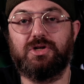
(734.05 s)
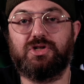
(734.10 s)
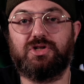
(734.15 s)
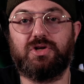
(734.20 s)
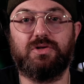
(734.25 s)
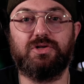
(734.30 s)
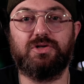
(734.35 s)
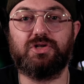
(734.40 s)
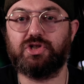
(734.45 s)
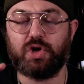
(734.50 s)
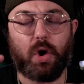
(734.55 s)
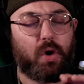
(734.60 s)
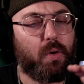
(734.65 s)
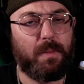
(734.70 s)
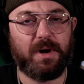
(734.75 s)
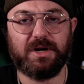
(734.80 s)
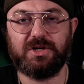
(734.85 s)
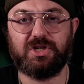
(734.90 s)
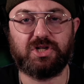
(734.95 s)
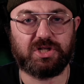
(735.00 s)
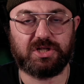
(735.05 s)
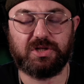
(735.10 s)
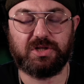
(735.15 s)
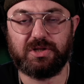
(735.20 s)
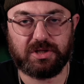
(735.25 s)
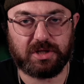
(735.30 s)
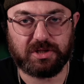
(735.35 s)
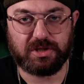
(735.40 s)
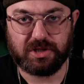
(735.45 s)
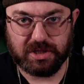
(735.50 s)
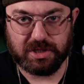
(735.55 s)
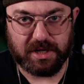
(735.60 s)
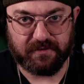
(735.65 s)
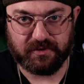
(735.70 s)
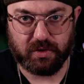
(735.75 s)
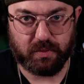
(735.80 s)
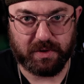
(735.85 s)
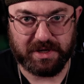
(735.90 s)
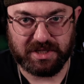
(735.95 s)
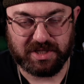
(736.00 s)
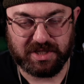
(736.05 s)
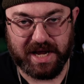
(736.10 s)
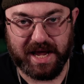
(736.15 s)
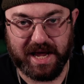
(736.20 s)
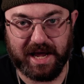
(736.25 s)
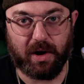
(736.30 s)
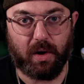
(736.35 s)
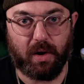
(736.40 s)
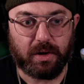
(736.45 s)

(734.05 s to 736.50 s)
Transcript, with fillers: So there's so much to stuff to what he's saying.